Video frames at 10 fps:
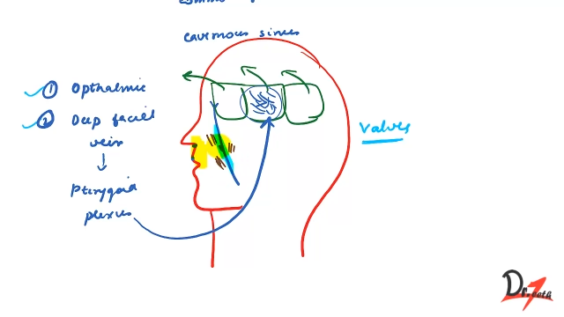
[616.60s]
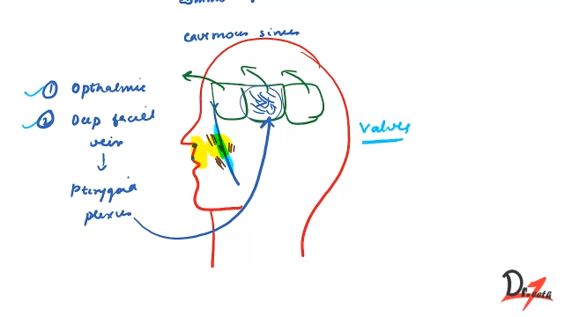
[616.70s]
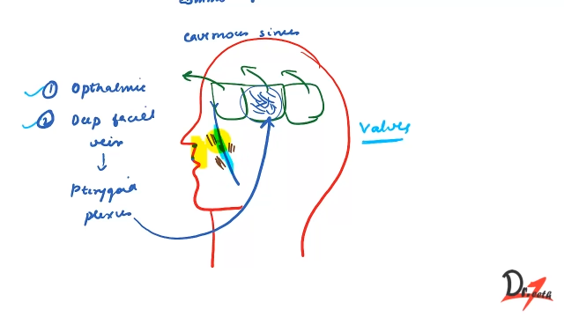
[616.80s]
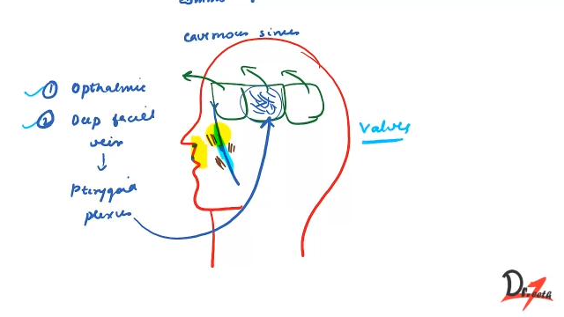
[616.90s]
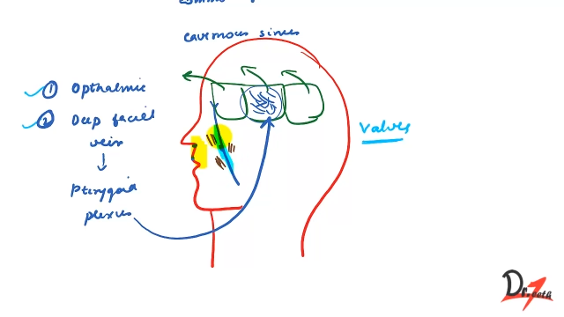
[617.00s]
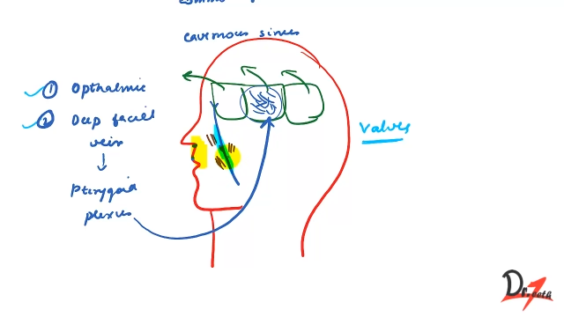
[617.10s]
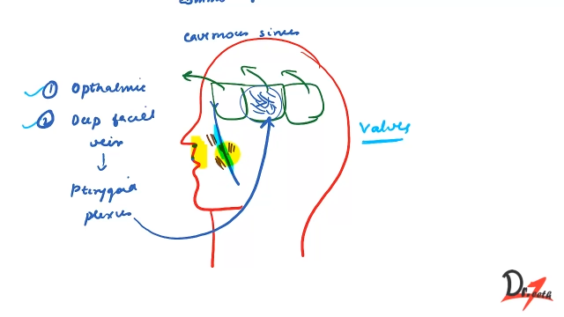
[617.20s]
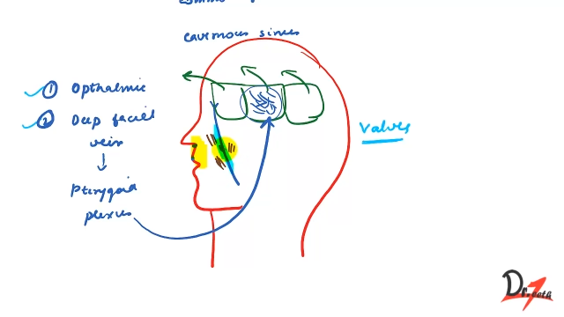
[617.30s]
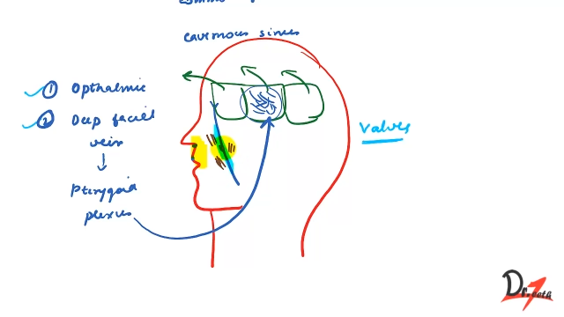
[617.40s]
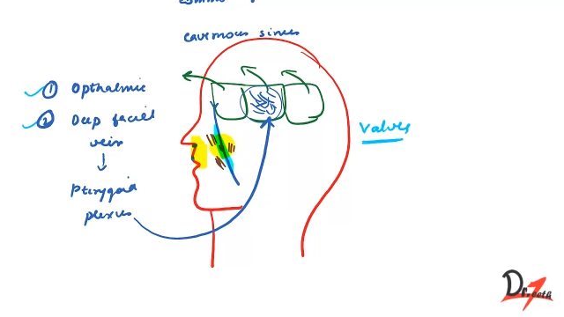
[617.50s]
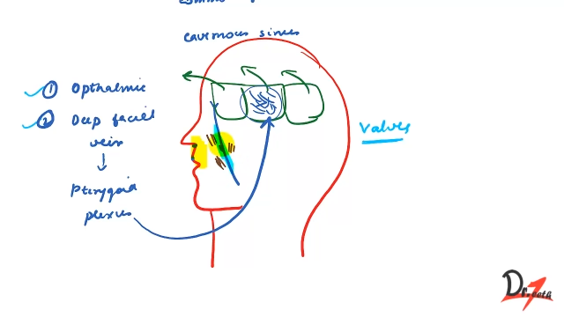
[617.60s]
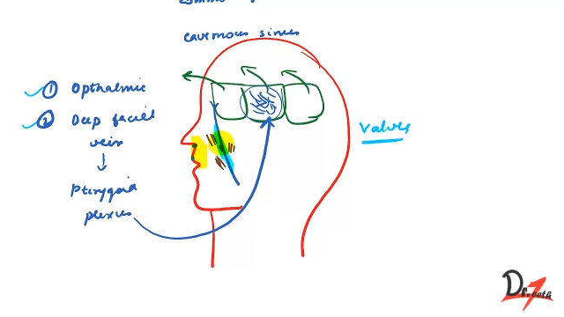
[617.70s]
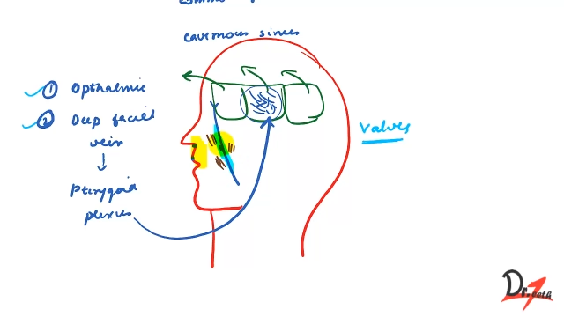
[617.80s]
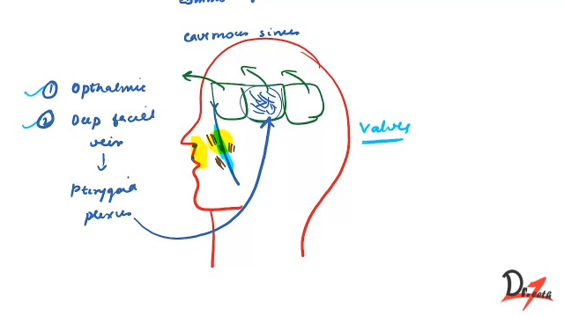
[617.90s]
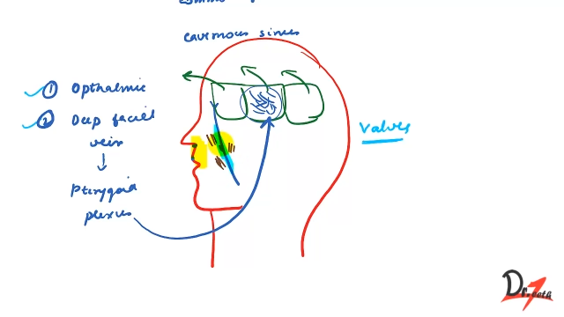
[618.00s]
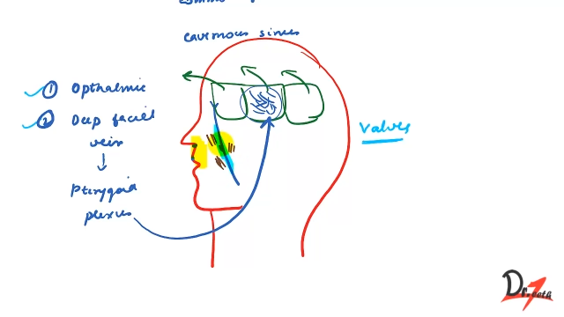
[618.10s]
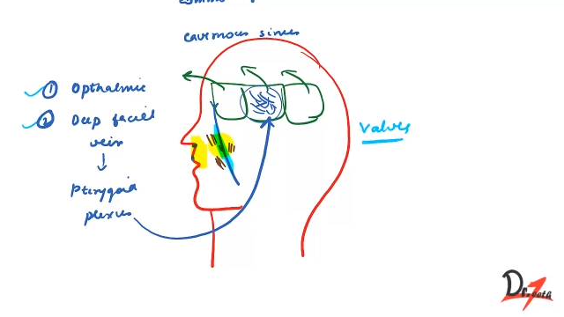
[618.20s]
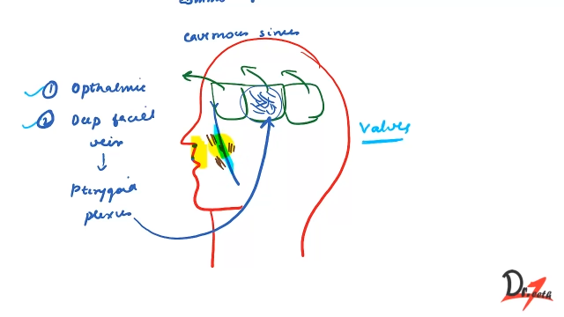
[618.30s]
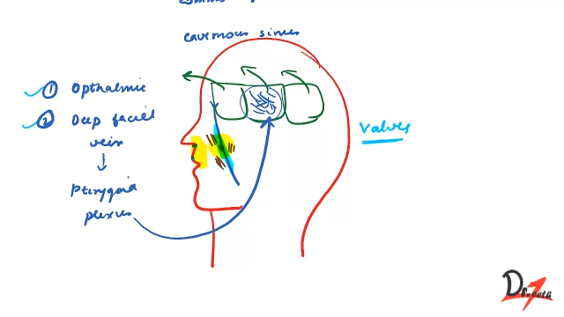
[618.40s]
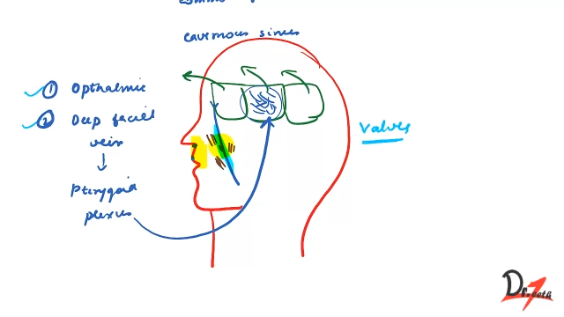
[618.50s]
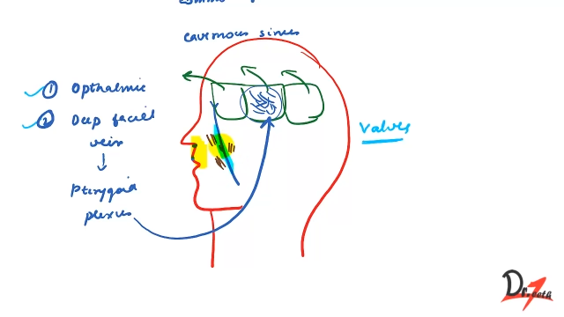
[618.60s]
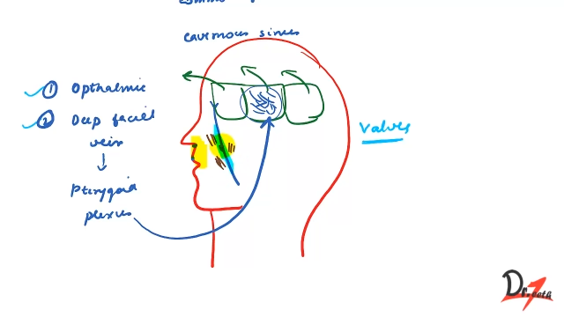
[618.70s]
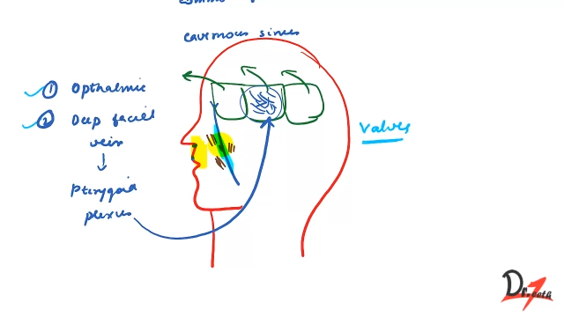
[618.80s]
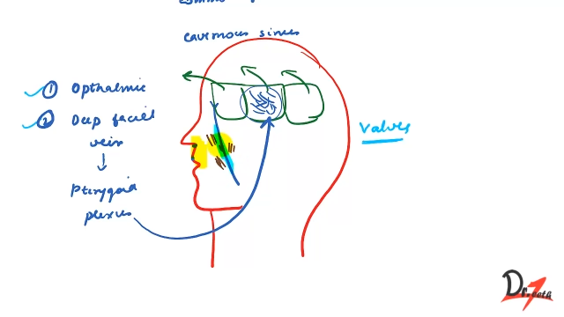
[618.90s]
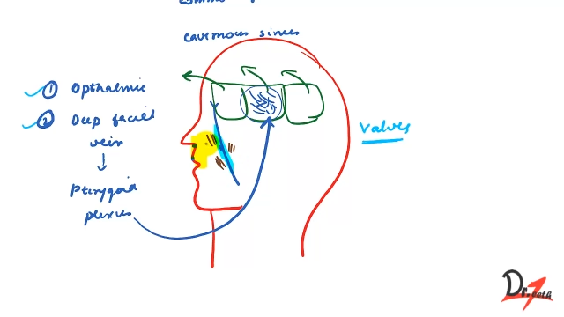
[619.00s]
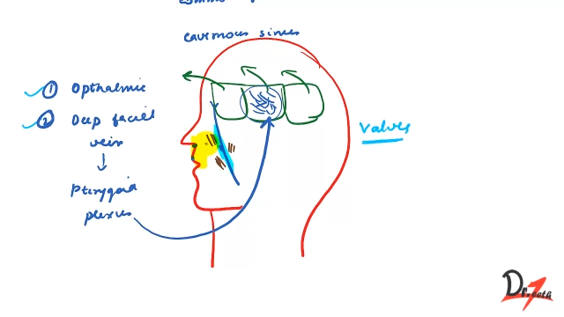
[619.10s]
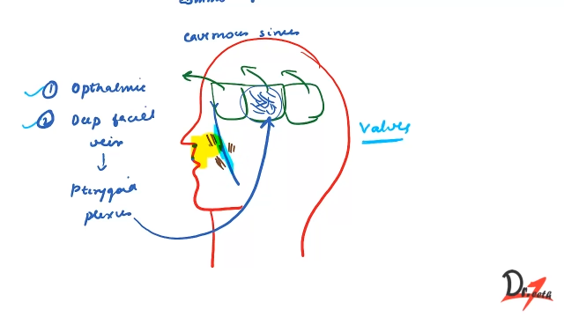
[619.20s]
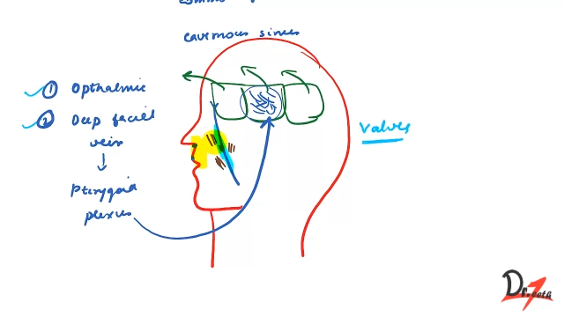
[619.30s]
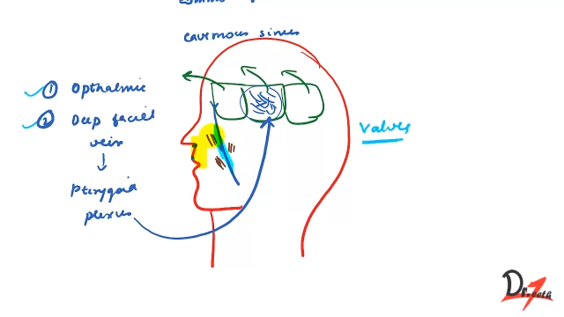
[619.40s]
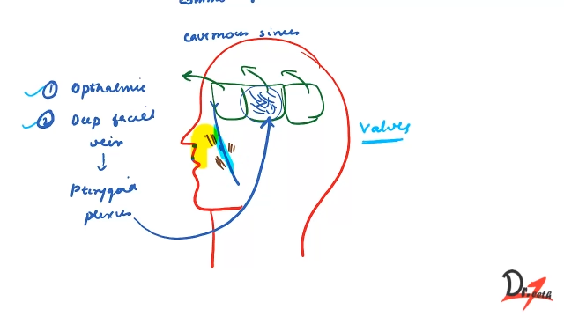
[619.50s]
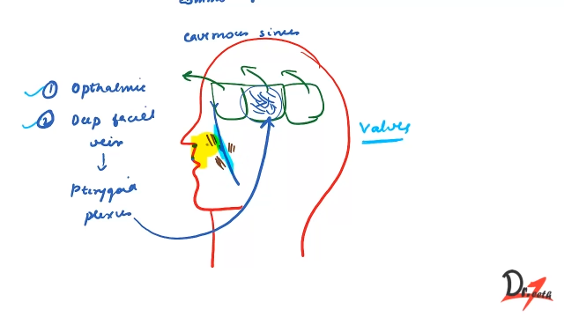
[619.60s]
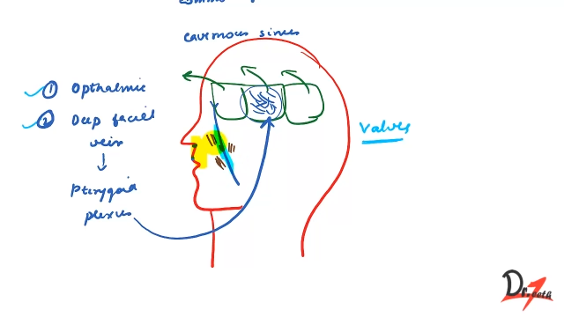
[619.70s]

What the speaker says: Nobody's mouth can be seen.